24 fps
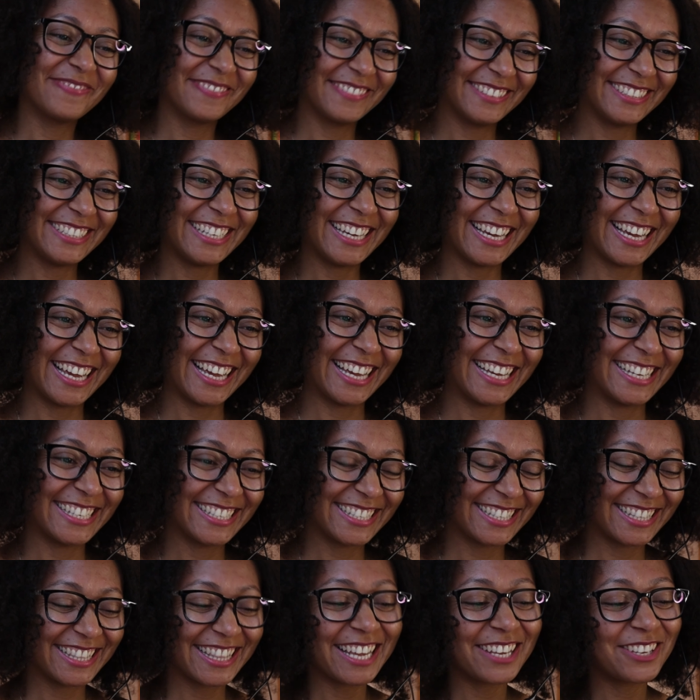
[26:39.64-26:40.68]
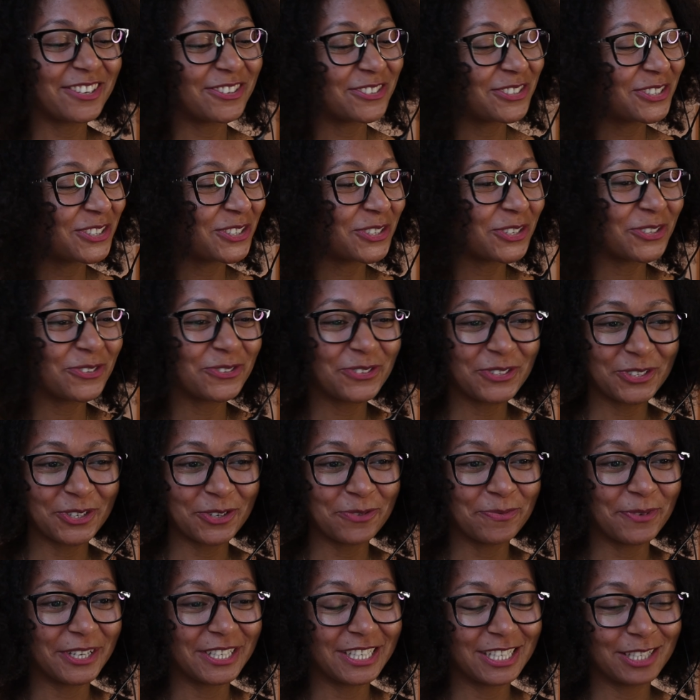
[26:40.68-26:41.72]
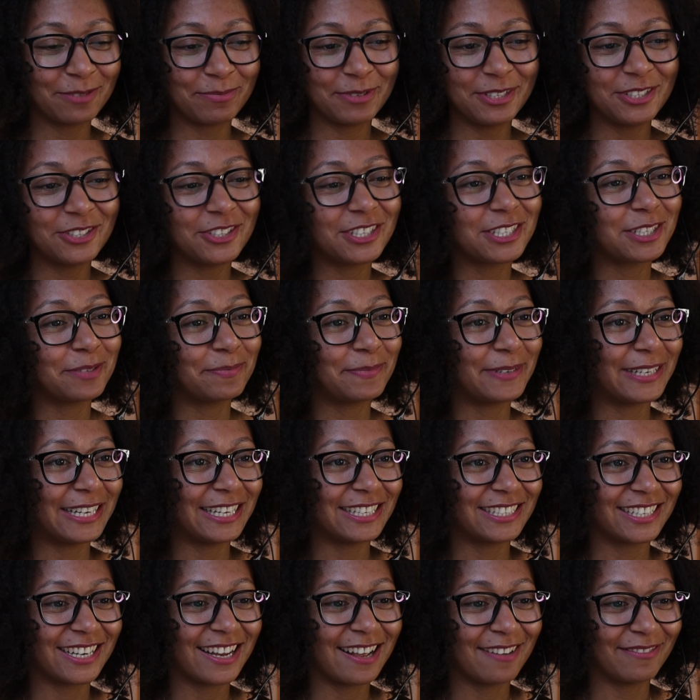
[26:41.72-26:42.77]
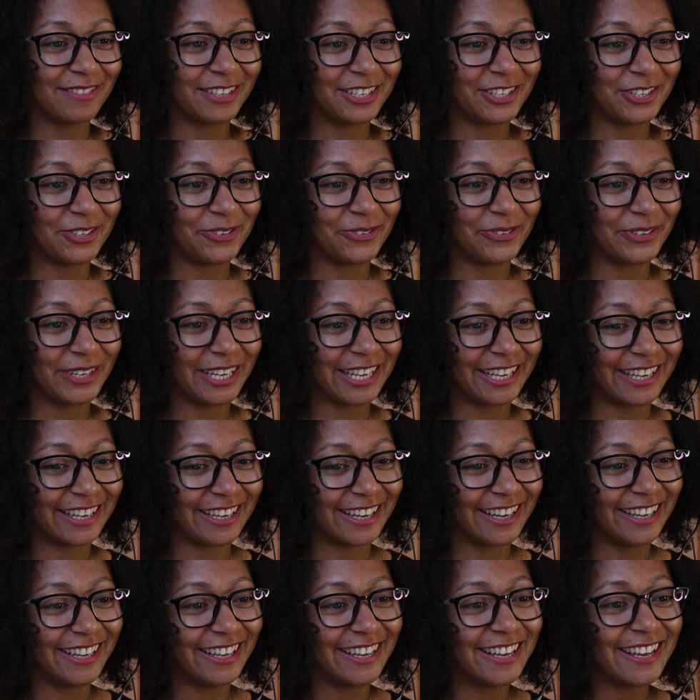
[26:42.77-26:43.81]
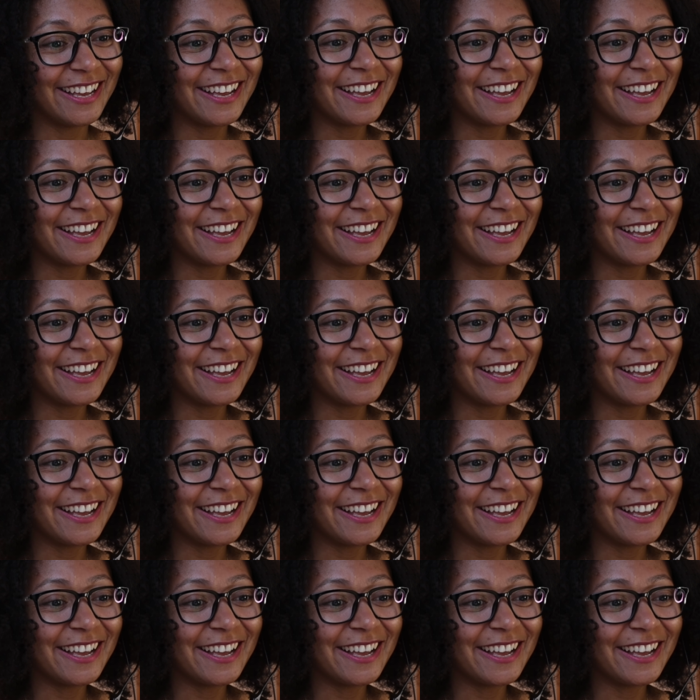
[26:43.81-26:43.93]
Yes, thank you so much. It's been such a pleasure having you here.